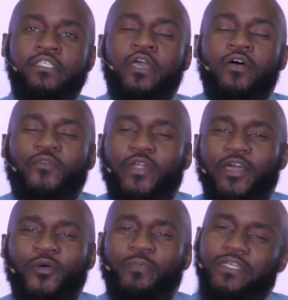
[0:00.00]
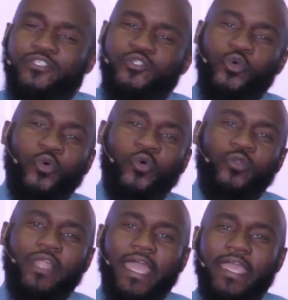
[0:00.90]
for helping
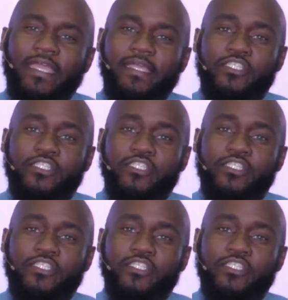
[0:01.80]
school-age